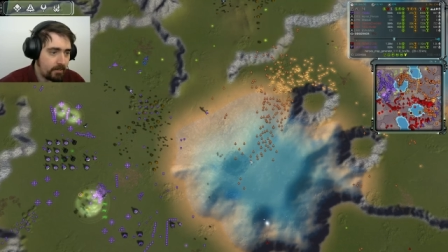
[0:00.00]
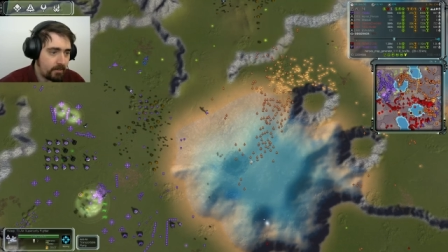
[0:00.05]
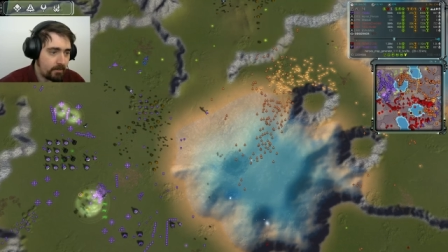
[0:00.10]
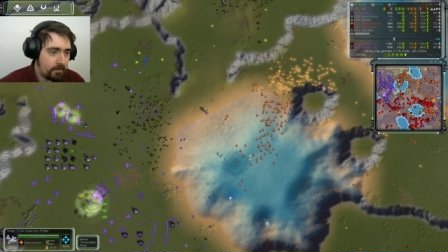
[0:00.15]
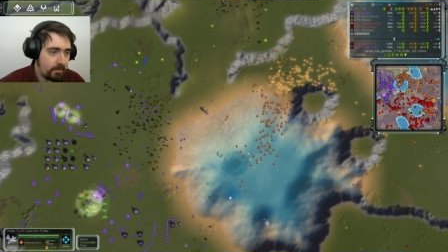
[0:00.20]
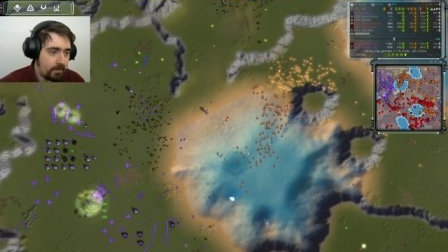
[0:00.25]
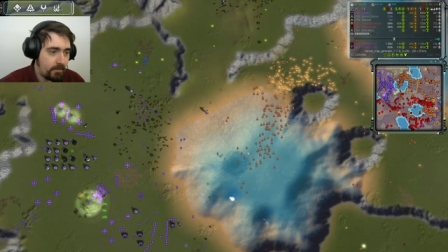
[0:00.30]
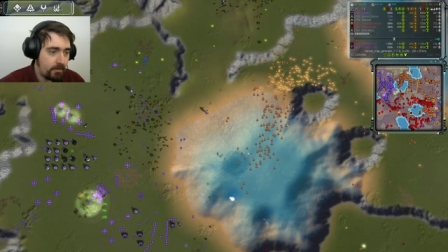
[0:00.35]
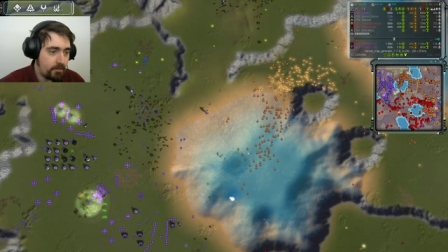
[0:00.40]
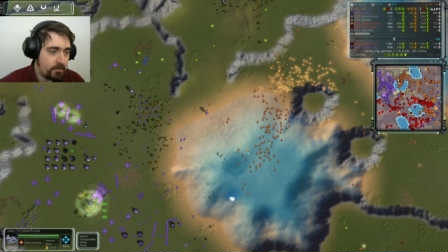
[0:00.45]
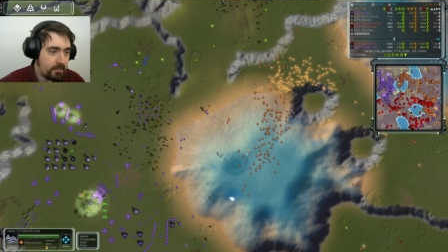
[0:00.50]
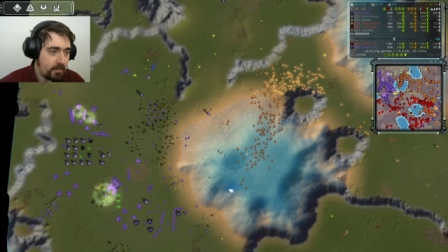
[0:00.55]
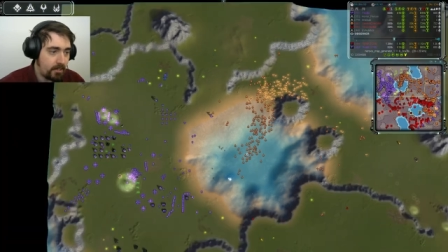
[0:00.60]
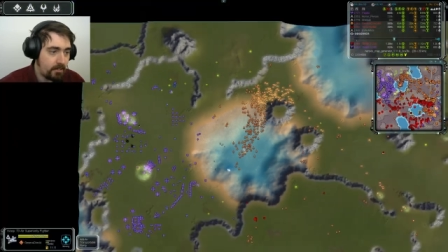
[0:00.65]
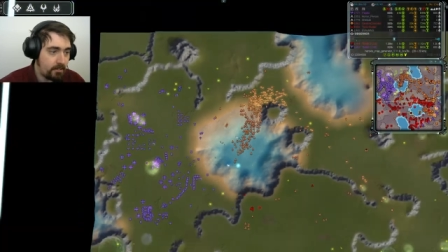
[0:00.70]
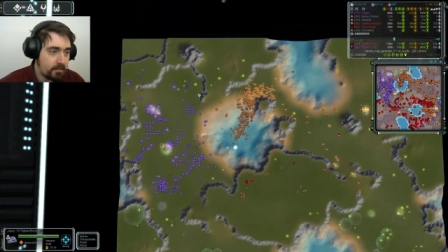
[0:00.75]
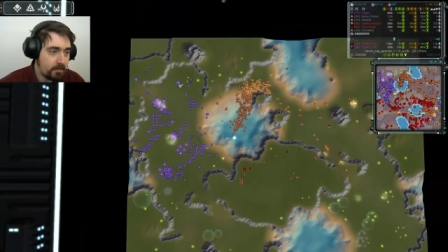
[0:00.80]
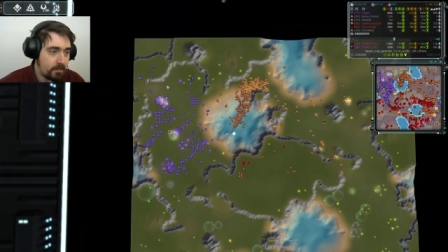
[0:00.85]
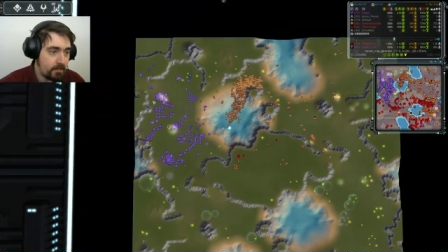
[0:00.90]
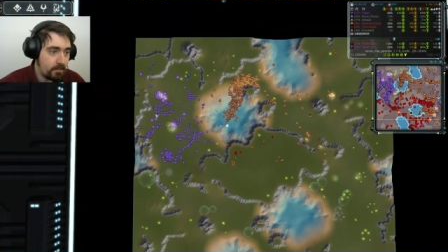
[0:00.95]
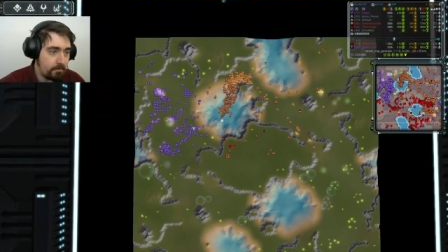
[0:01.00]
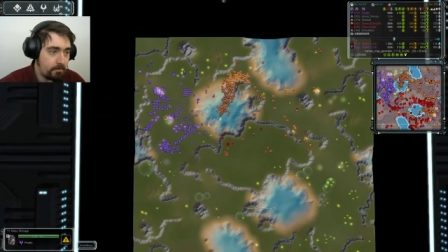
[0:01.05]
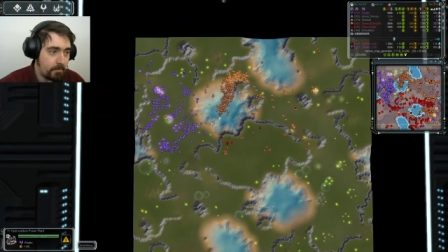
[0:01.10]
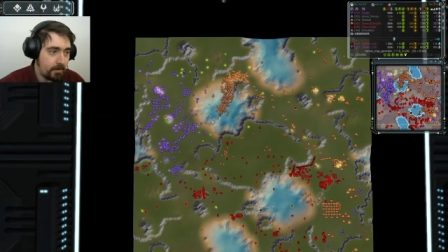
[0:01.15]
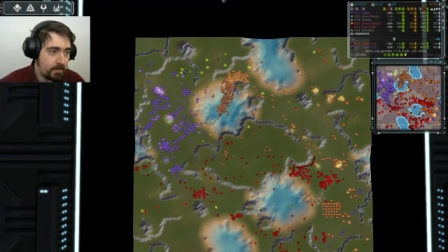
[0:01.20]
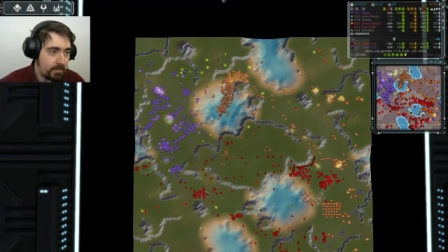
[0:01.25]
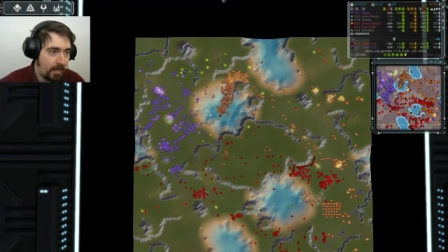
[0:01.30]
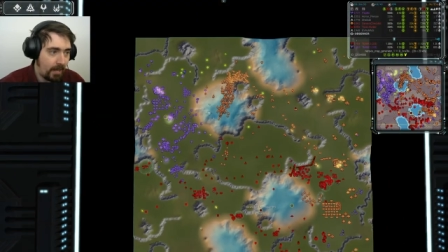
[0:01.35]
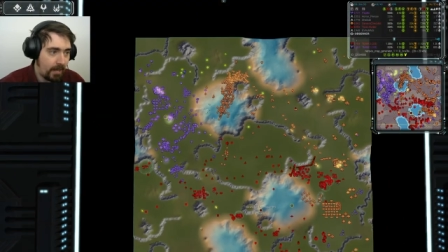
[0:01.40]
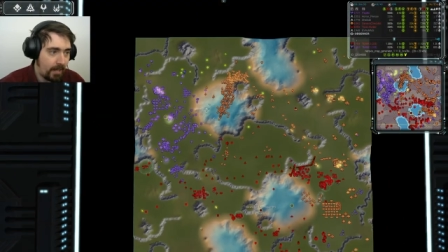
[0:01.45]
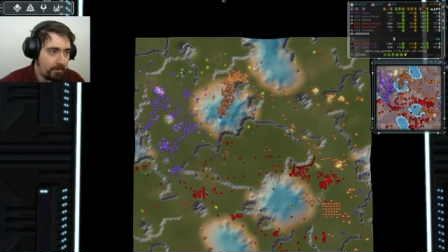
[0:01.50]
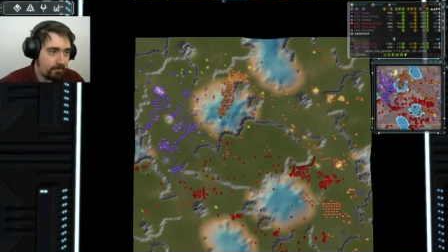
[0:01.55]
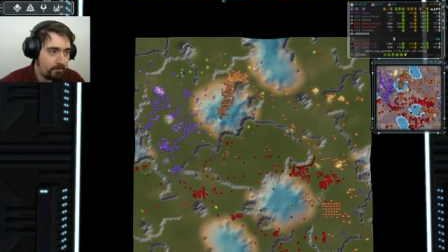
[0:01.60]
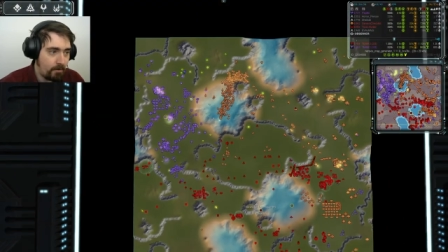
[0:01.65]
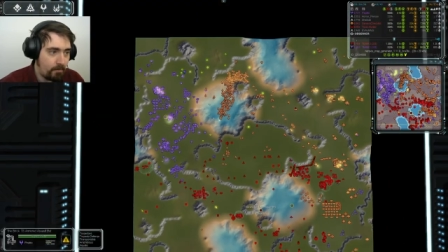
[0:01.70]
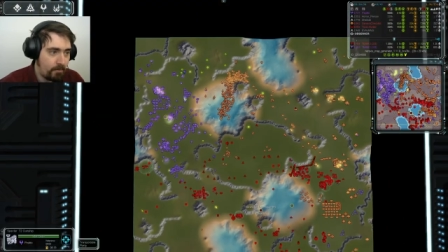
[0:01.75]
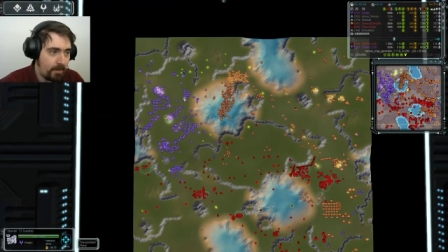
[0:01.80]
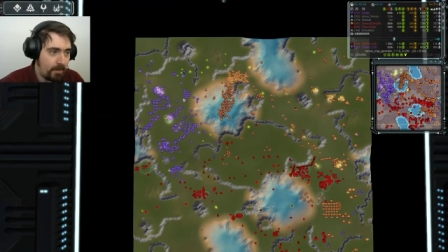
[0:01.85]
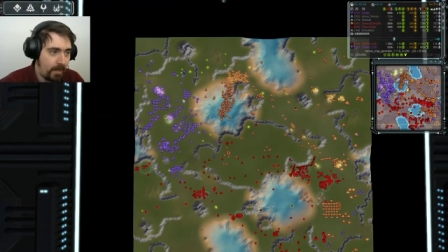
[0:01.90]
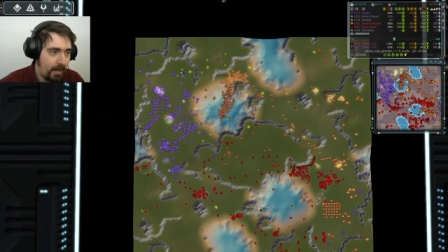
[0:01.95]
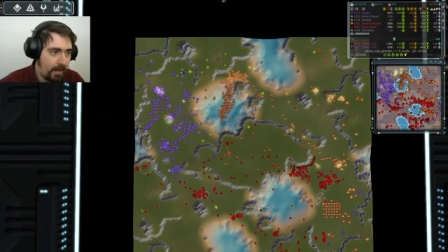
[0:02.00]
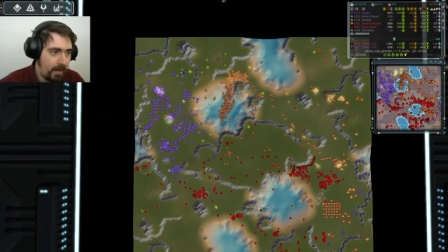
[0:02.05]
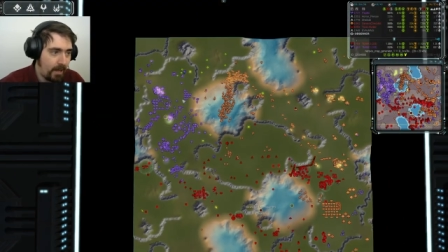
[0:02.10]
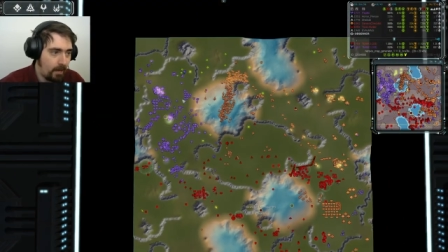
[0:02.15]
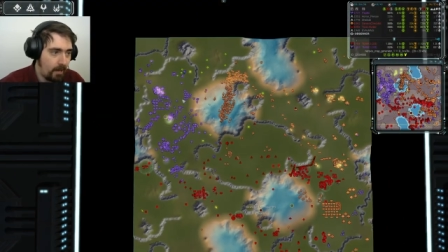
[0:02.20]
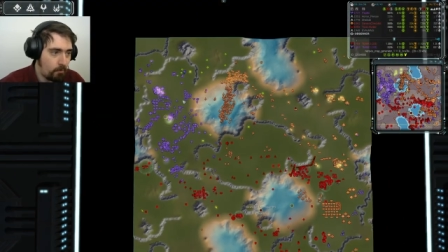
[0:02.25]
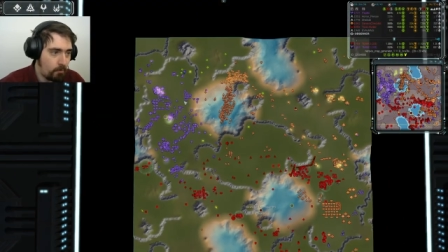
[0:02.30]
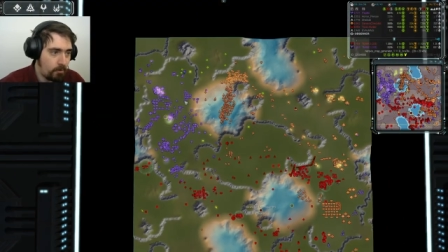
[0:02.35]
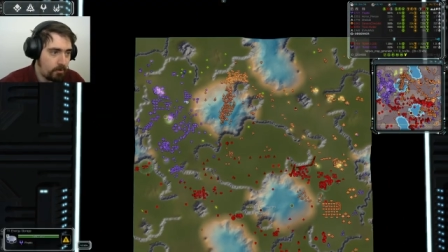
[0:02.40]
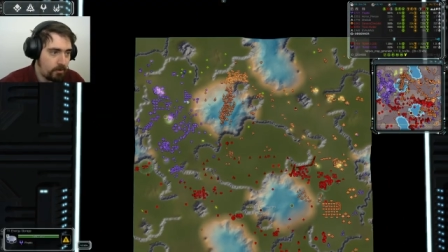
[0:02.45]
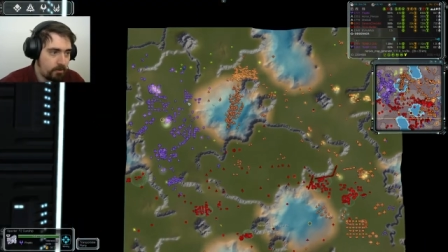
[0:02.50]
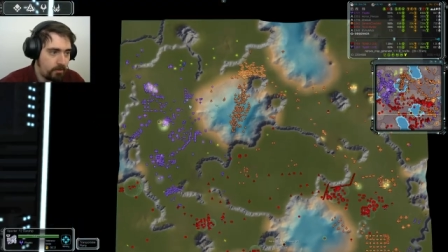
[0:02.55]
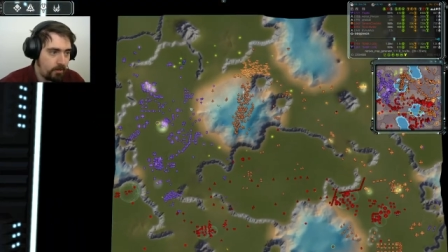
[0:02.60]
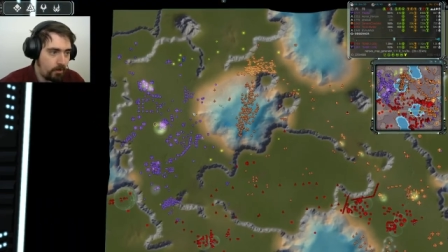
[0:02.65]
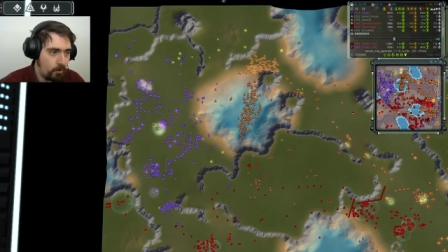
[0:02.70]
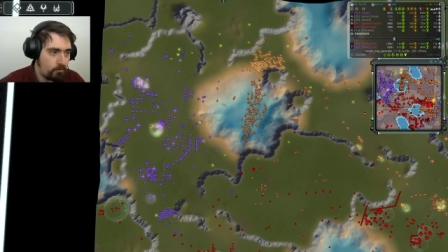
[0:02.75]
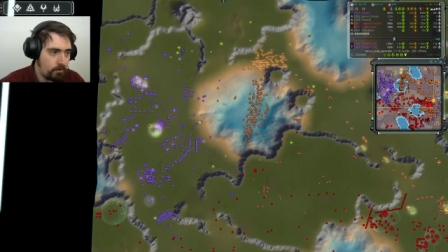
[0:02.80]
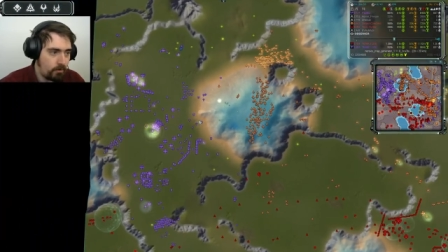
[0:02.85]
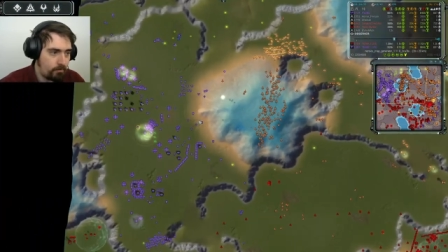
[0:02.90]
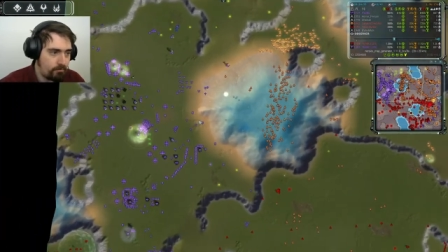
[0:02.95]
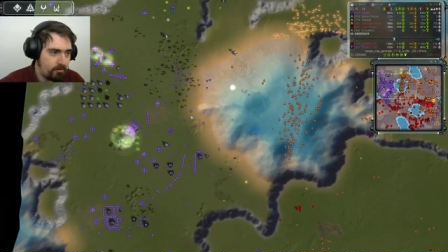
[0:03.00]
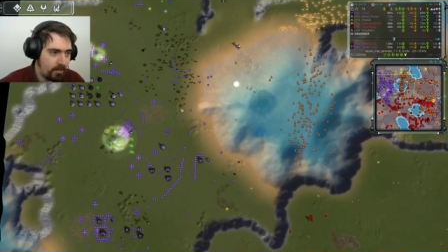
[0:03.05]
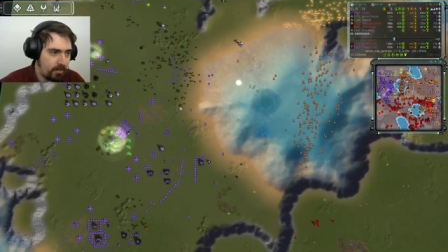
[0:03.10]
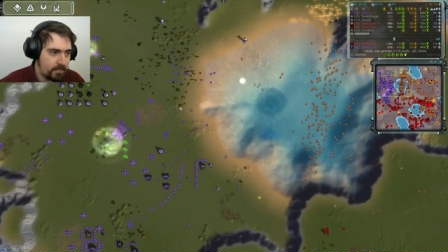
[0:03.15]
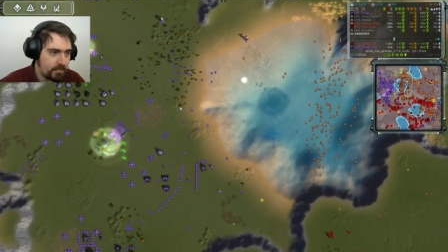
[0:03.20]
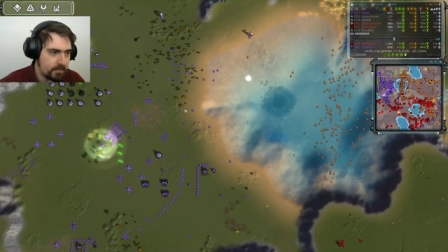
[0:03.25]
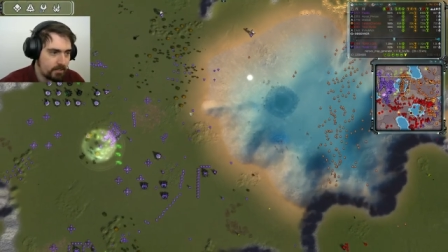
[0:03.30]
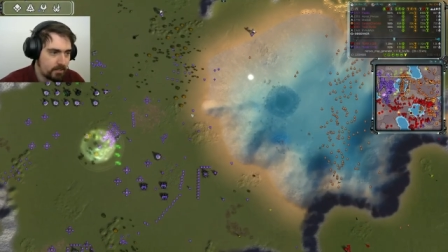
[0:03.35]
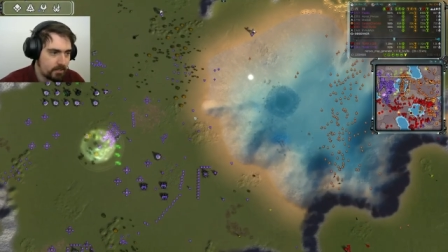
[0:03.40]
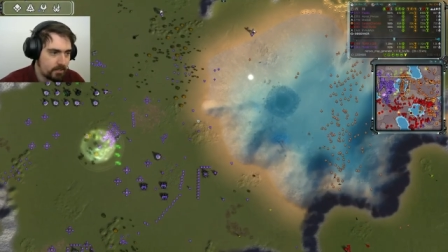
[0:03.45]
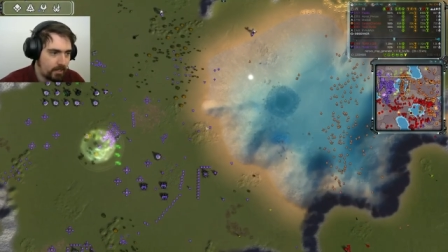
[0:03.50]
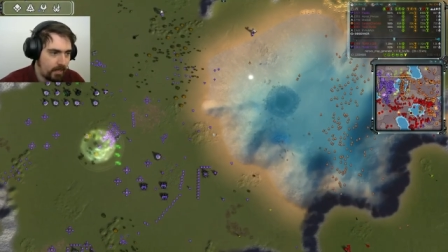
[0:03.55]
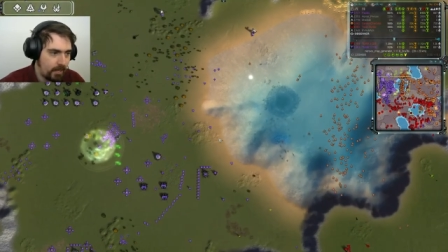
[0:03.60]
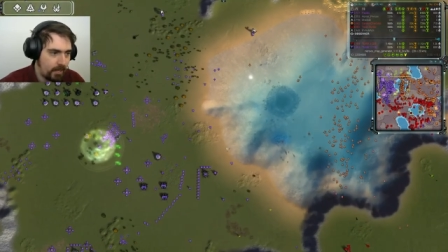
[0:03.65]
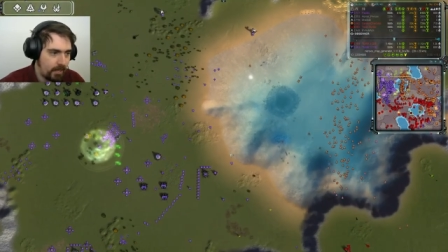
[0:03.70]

then the Janus can attack it from the air with no reprisals,